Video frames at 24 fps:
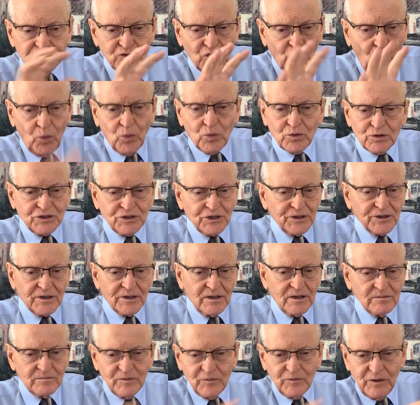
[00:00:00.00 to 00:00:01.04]
cold turkey.
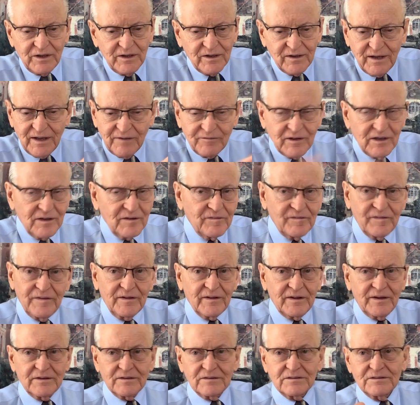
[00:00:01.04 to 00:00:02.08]
I mean, we didn't have any
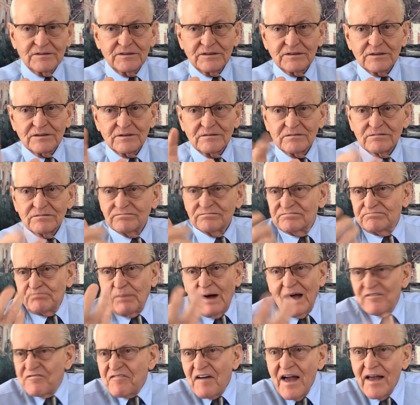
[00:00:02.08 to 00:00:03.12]
feelings, just
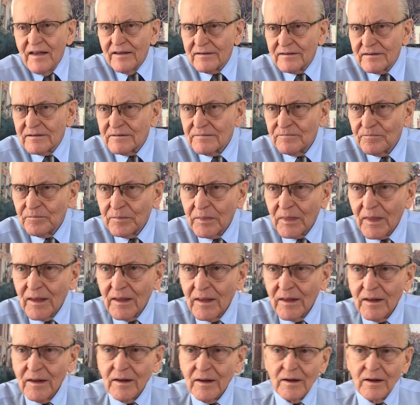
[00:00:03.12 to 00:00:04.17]
by faith.
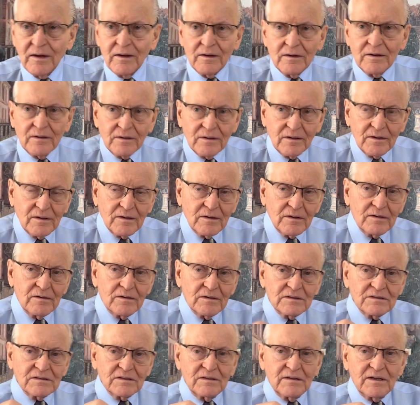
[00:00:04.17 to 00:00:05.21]
And of
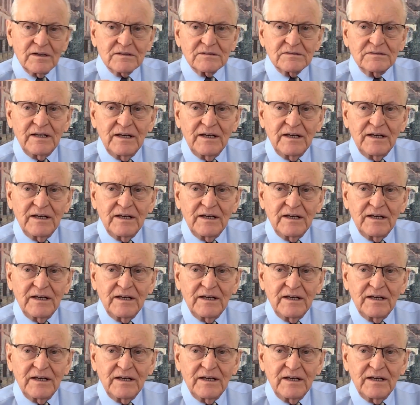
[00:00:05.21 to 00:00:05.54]
course, the next